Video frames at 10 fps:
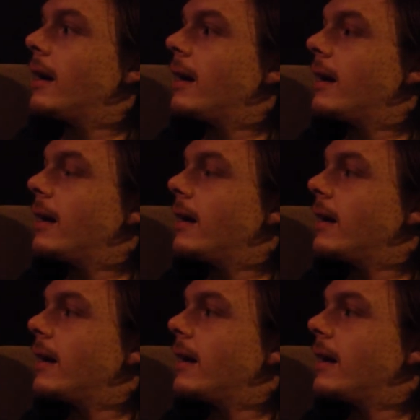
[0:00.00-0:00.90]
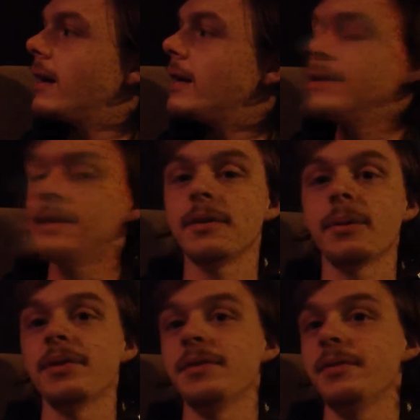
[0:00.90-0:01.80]
And it
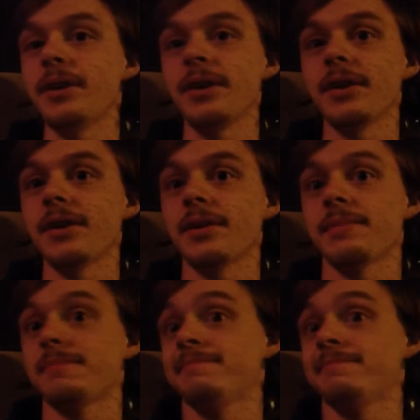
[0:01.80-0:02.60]
wasn't very good.